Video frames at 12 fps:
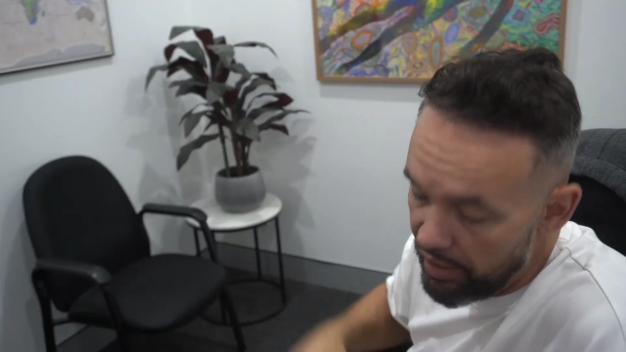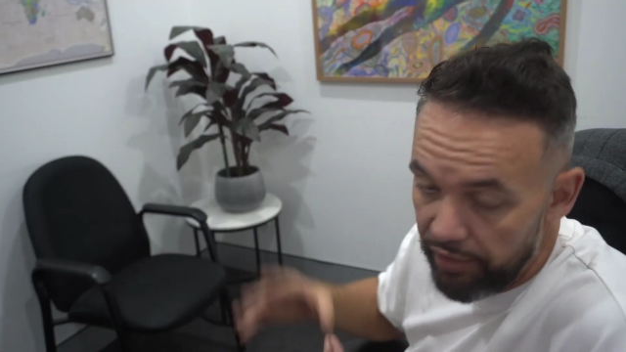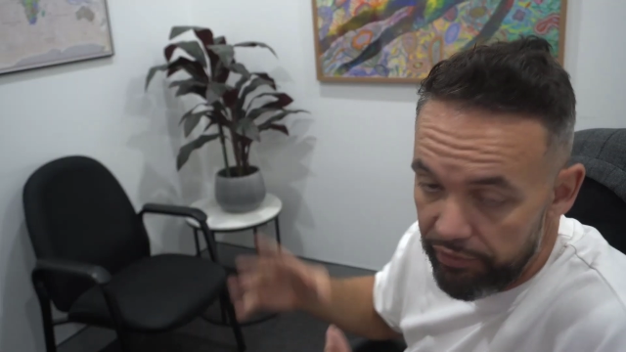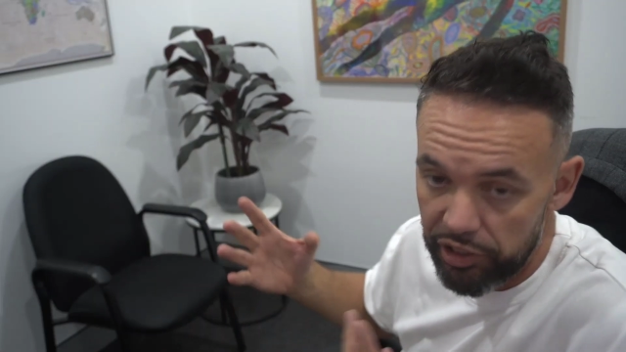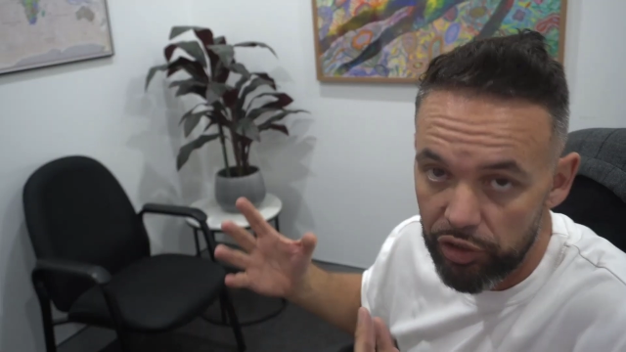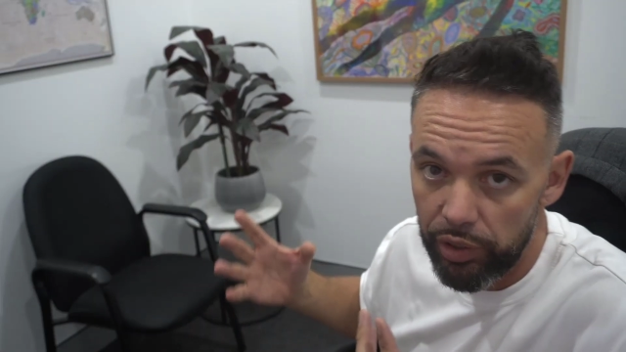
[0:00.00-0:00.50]

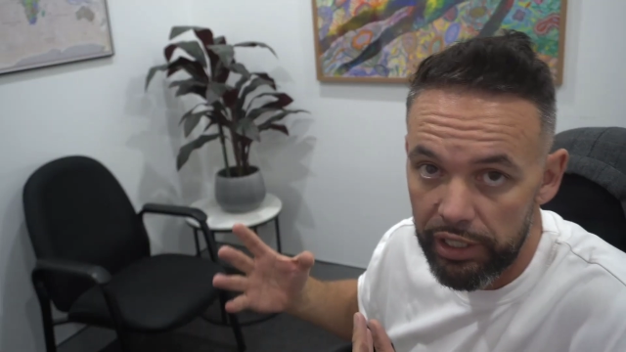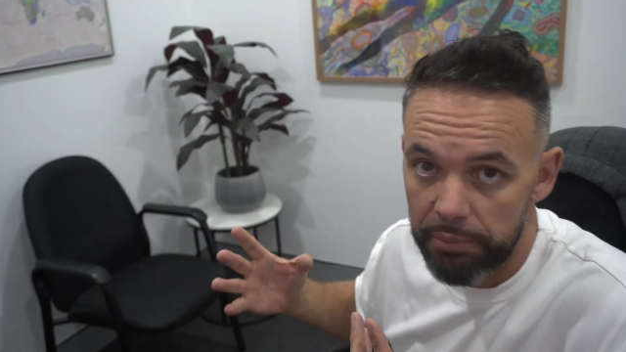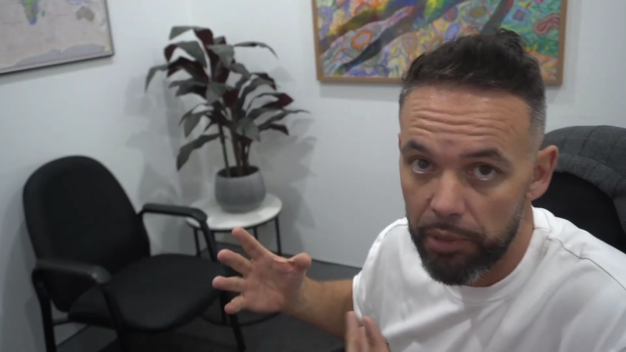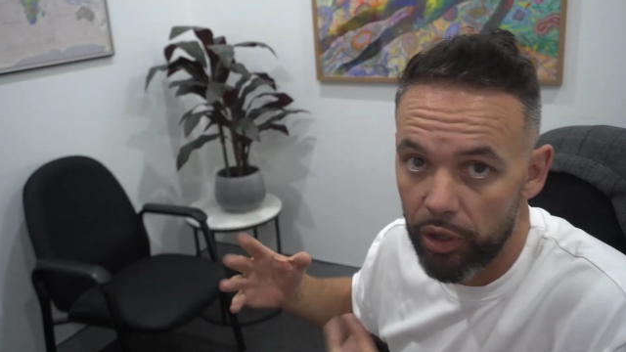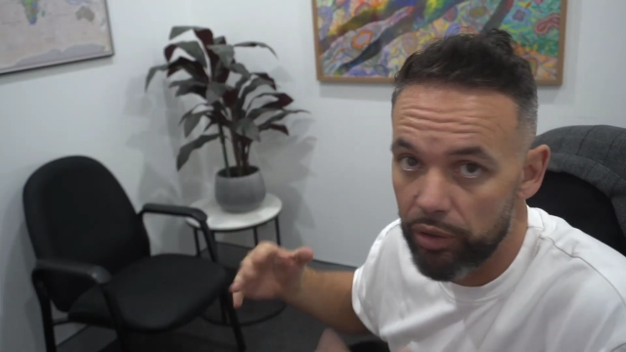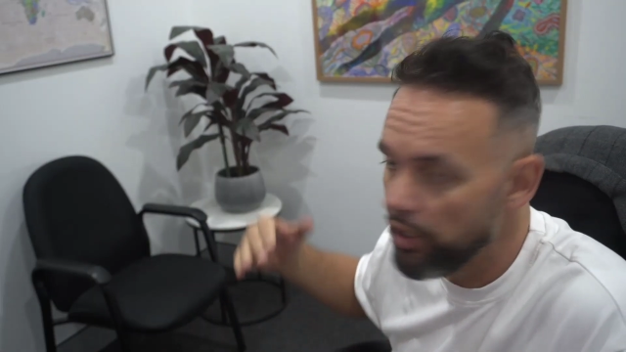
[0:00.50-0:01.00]
If it's a critic
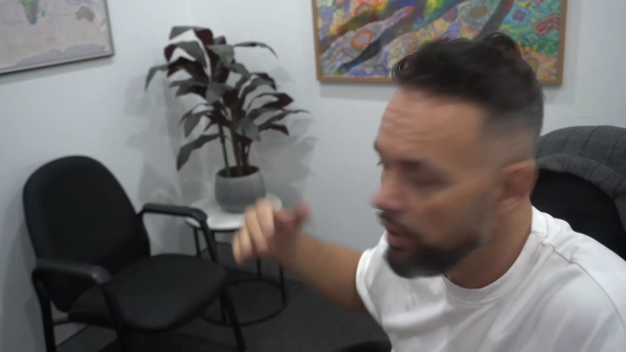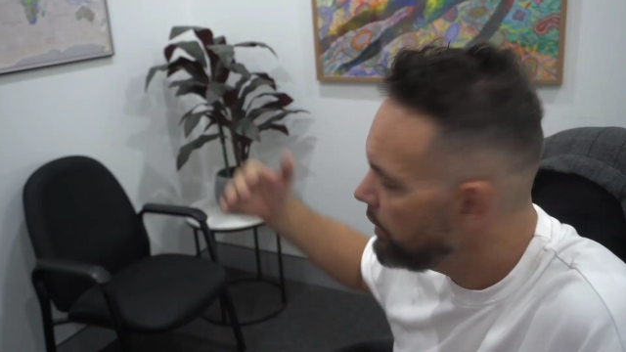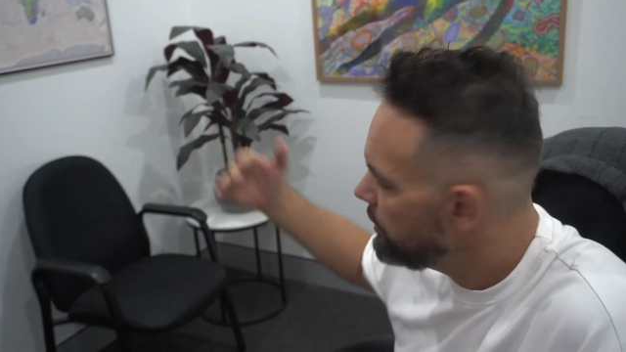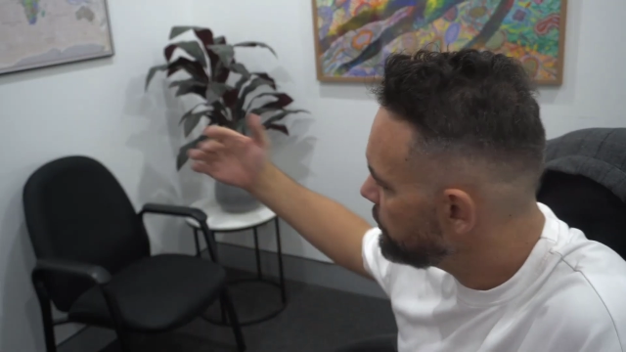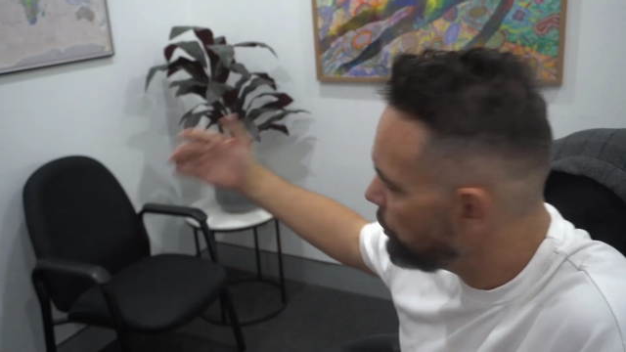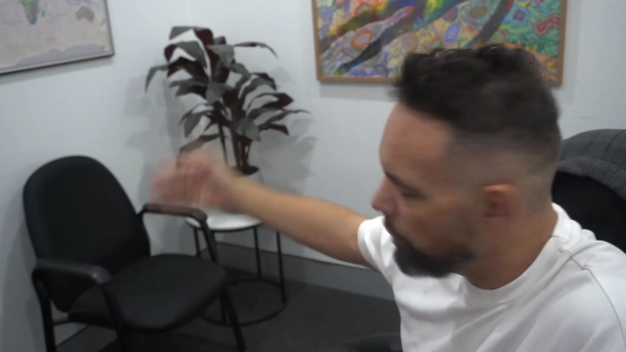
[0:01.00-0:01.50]
mode,
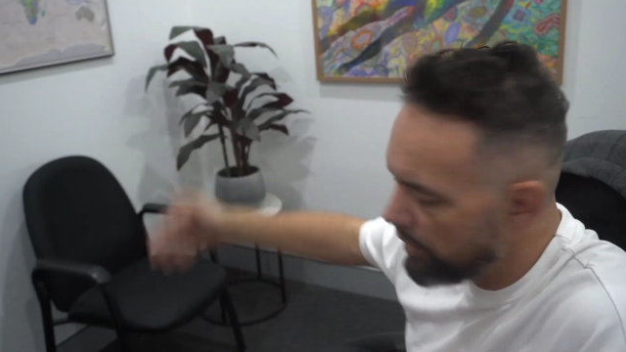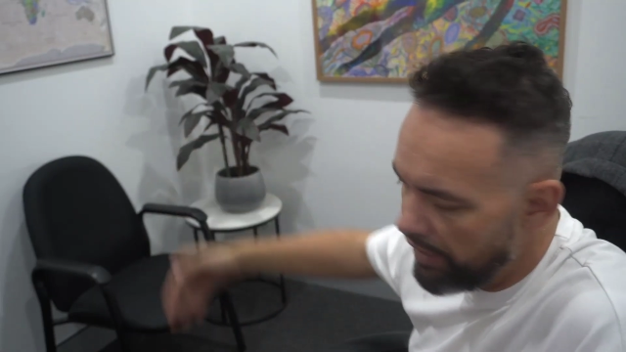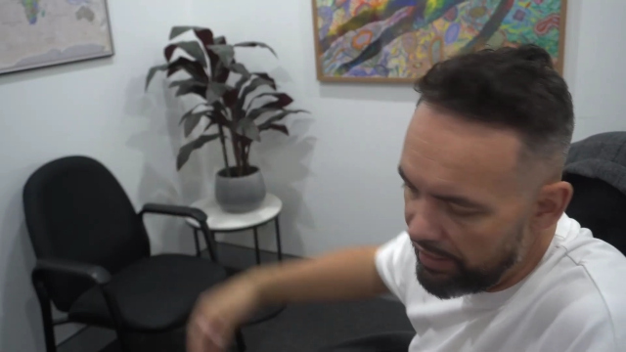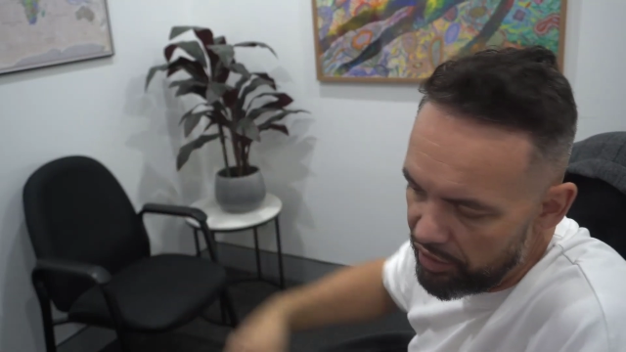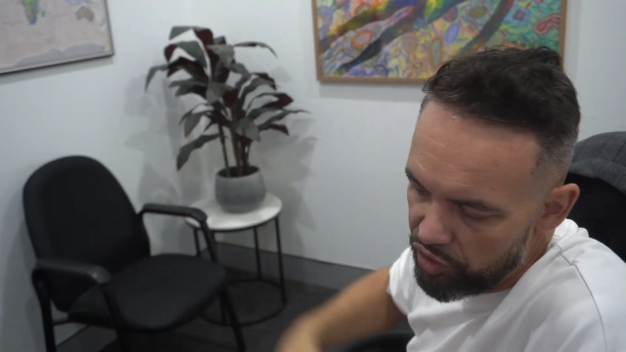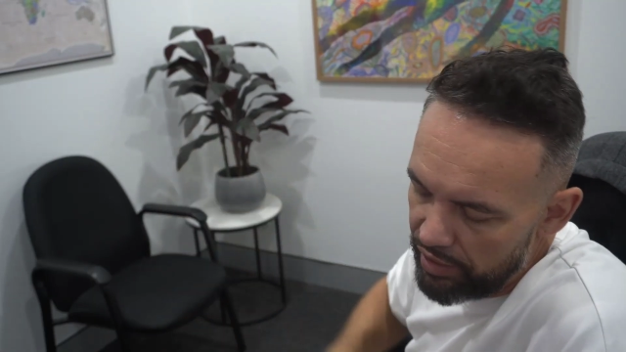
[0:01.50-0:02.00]
it's not
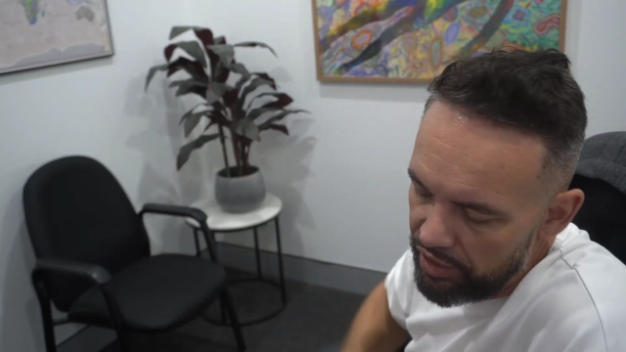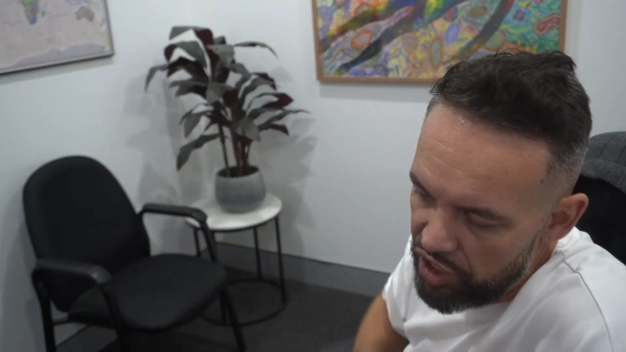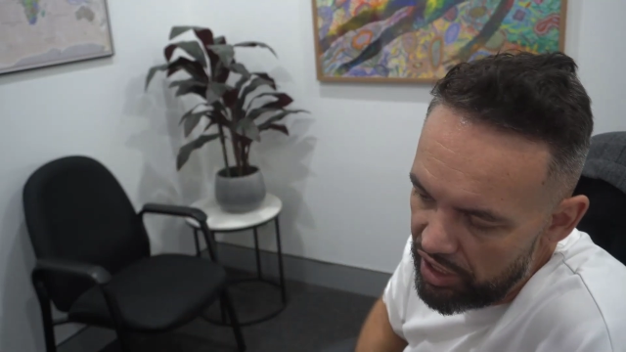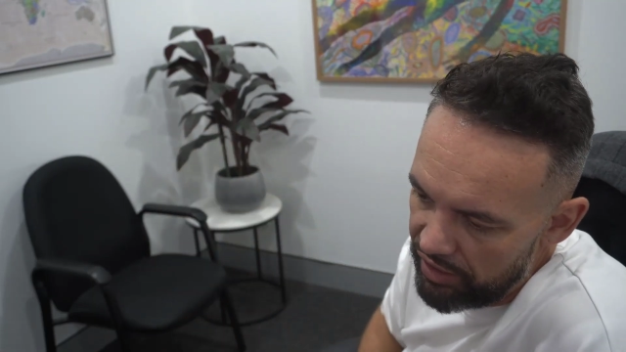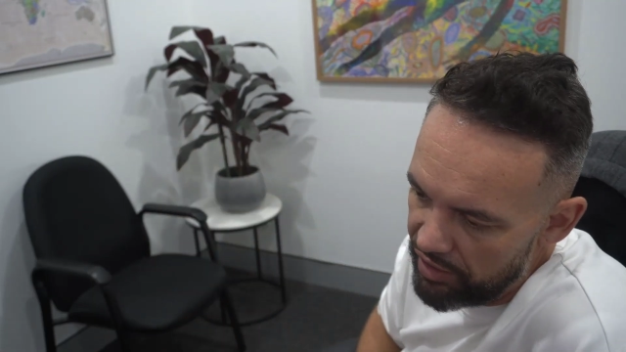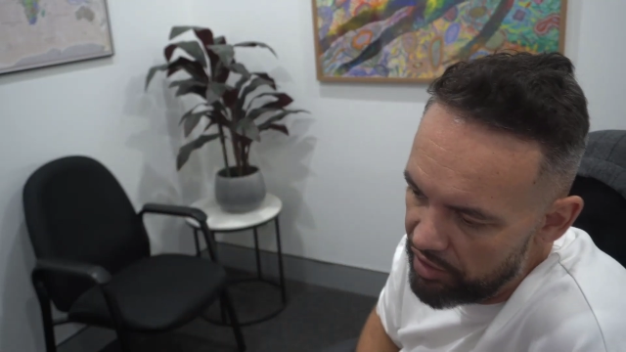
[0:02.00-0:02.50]
okay to treat Jenny this